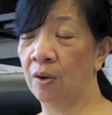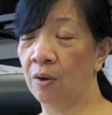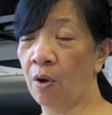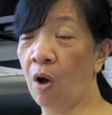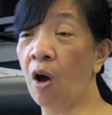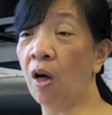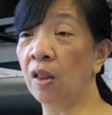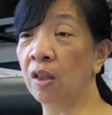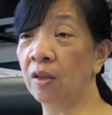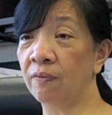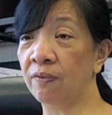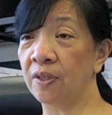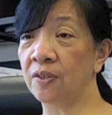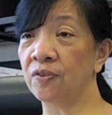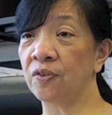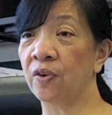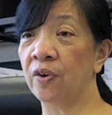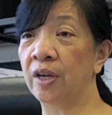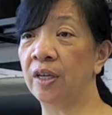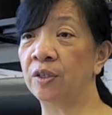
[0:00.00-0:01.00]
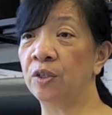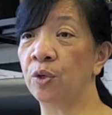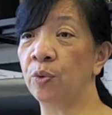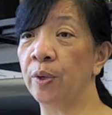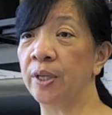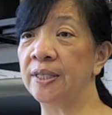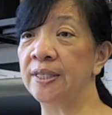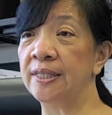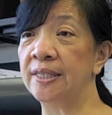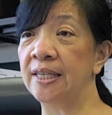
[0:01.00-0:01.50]
all of us are at
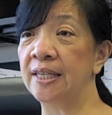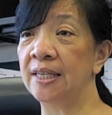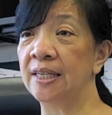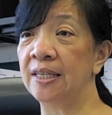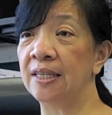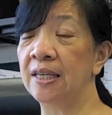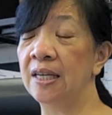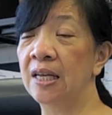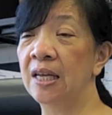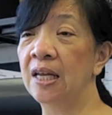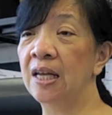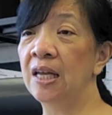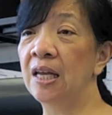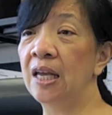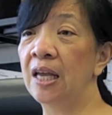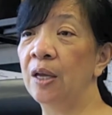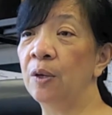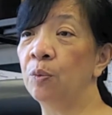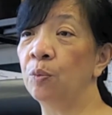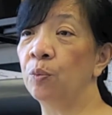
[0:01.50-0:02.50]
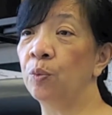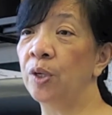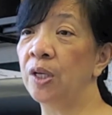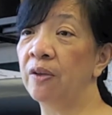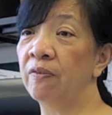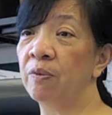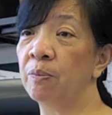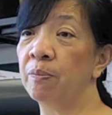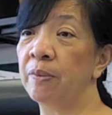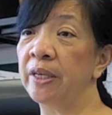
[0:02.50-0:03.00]
UNC, and we
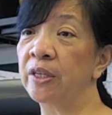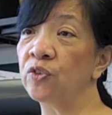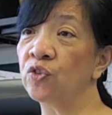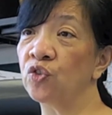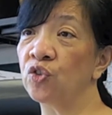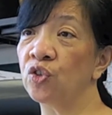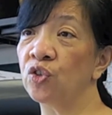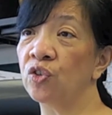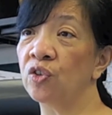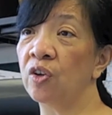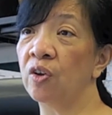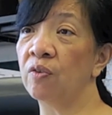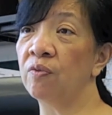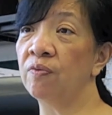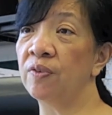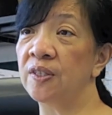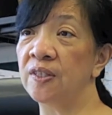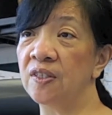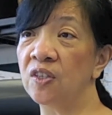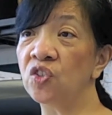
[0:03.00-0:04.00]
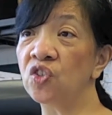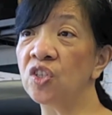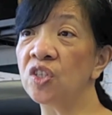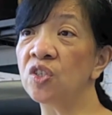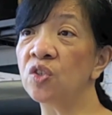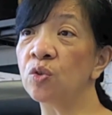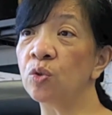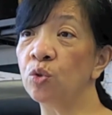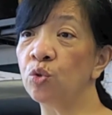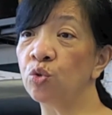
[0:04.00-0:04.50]
have a mixture of
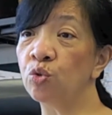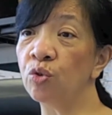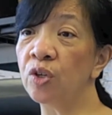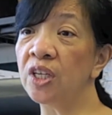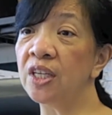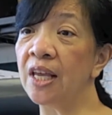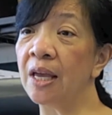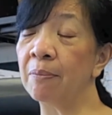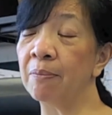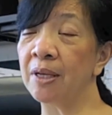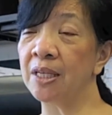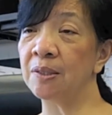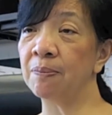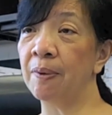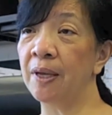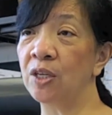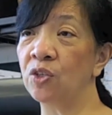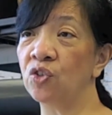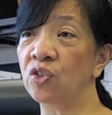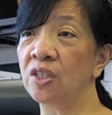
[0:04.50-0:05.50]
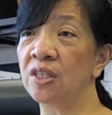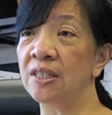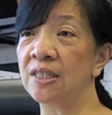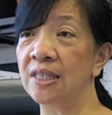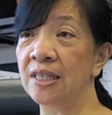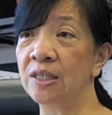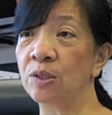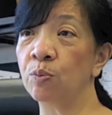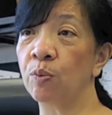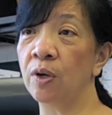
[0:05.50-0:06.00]
physicians who treat MS
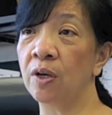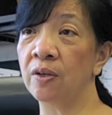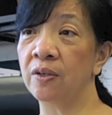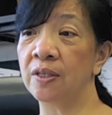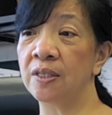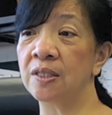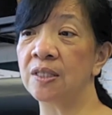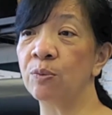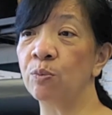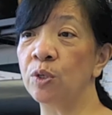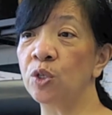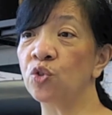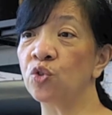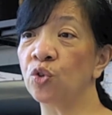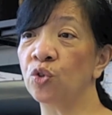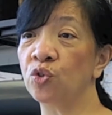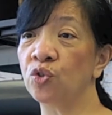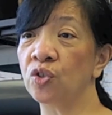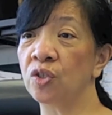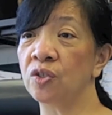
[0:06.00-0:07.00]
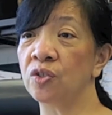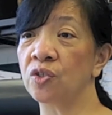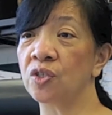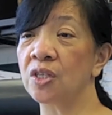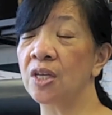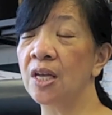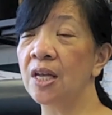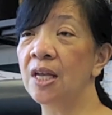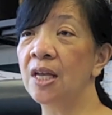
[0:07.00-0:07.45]
patients as well as researchers,